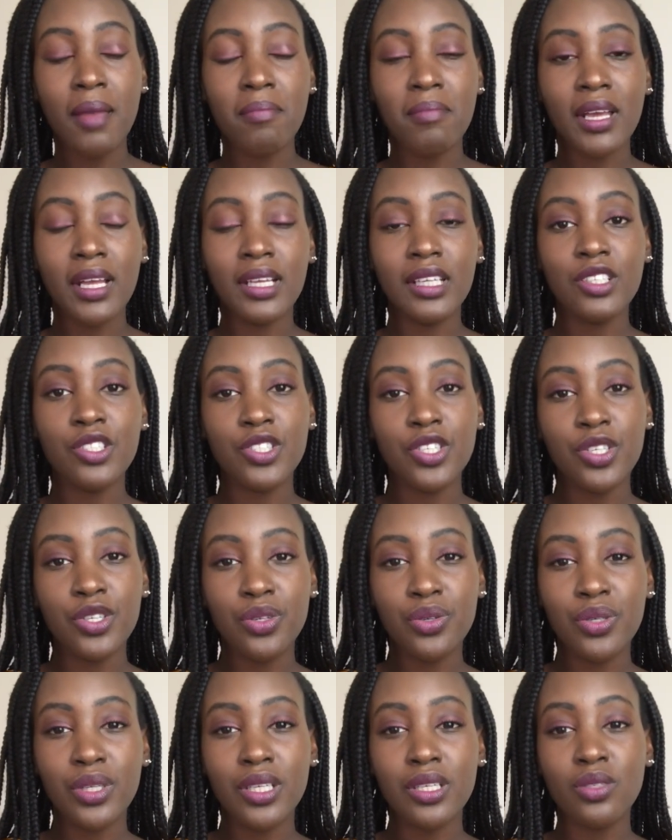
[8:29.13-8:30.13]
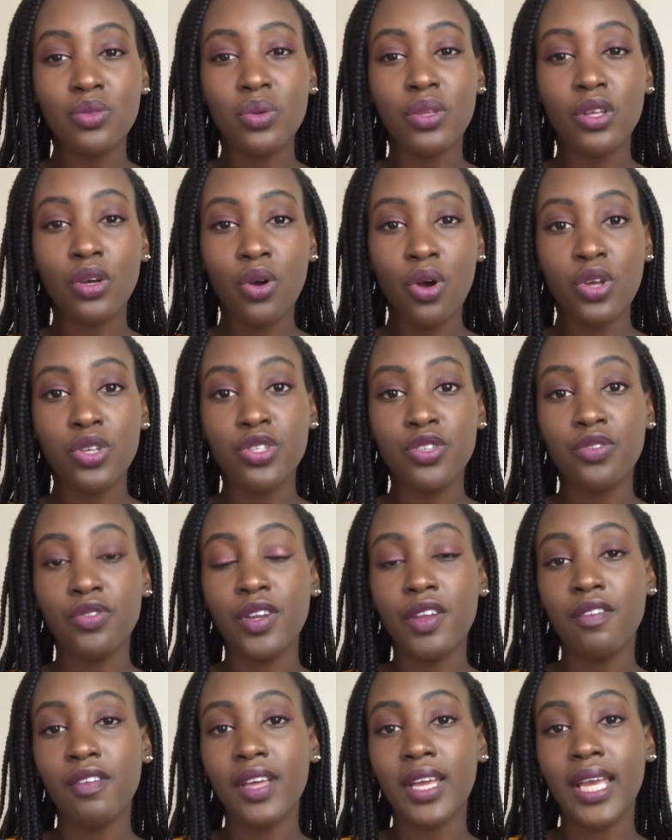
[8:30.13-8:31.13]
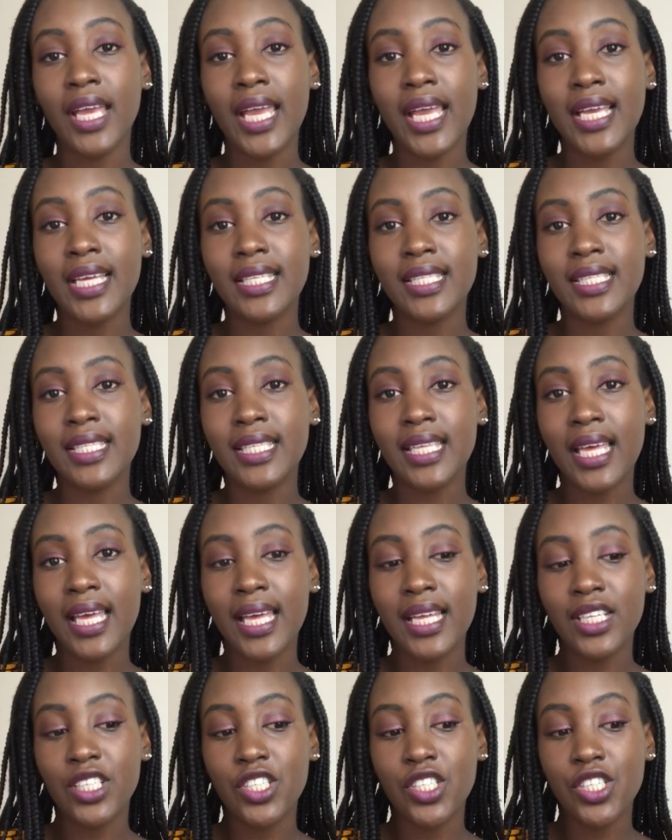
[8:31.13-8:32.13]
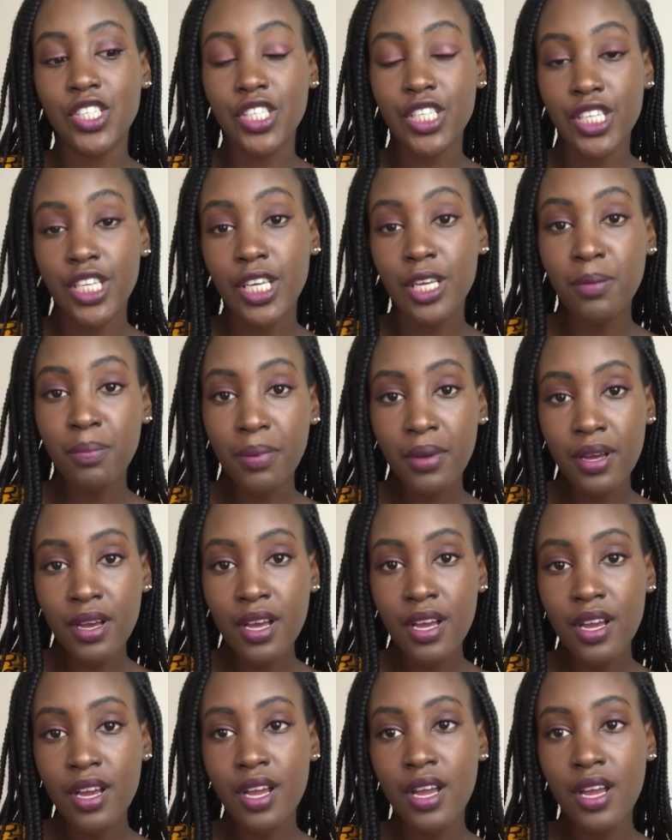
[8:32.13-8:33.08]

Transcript: mainly to unis where the cost of living is cheaper?